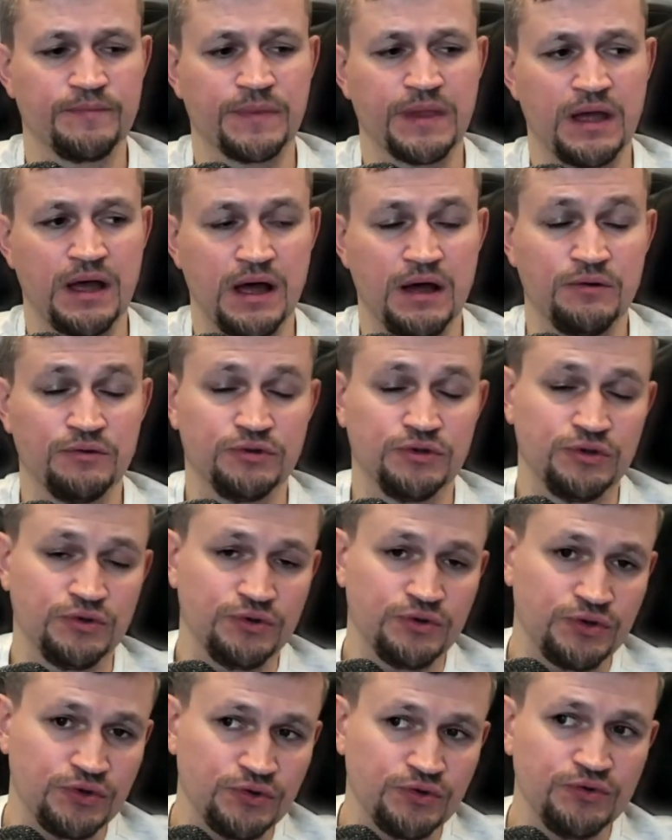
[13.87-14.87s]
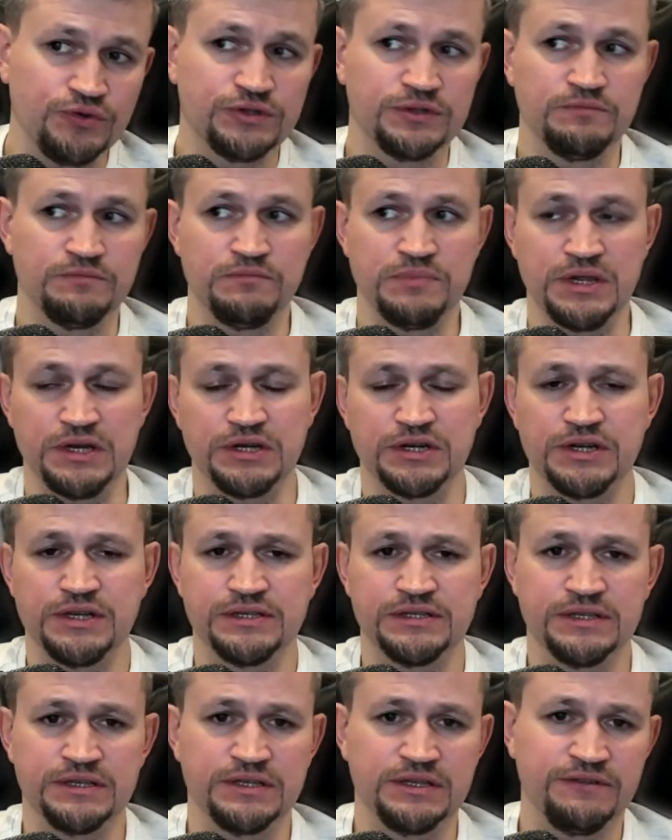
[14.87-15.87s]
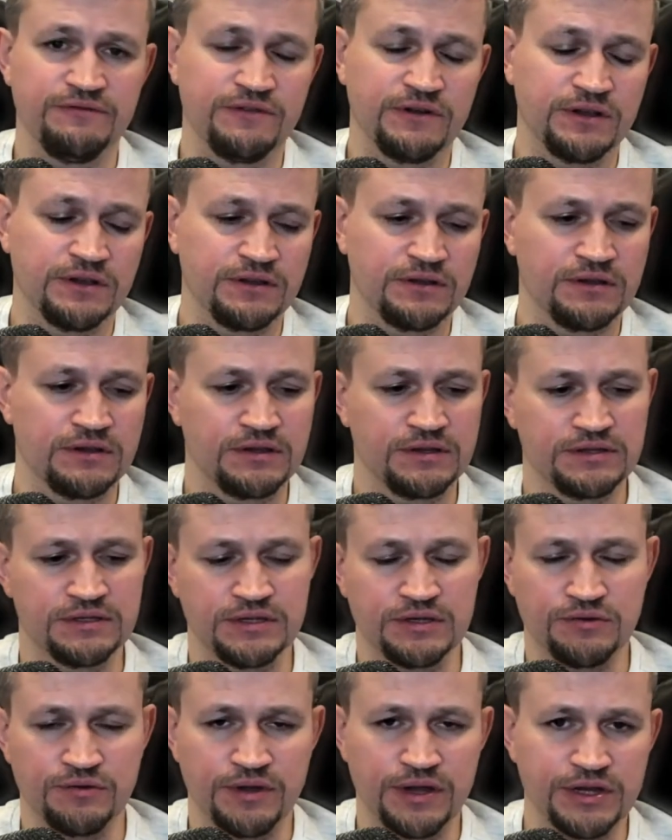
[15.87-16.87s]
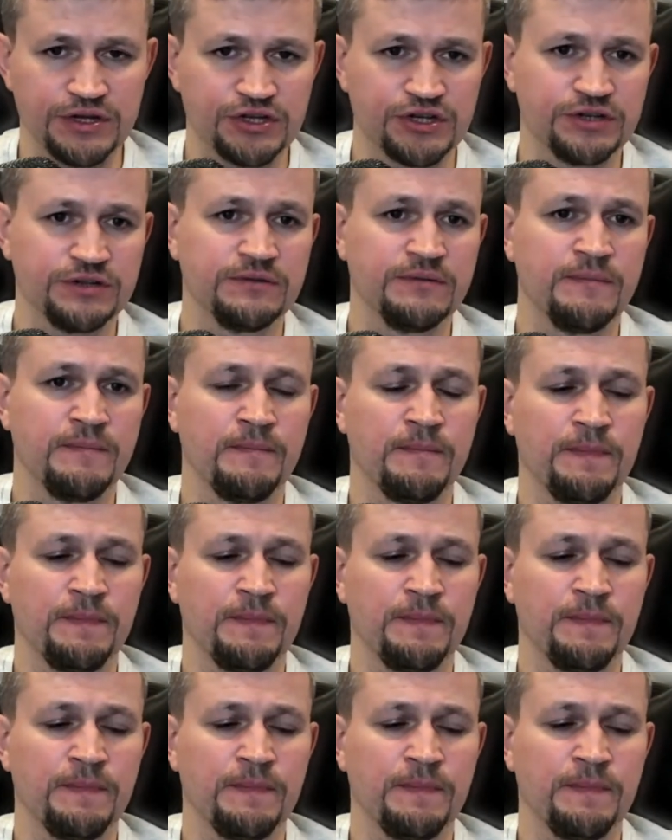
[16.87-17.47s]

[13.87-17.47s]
how to use Bitrix in different situations.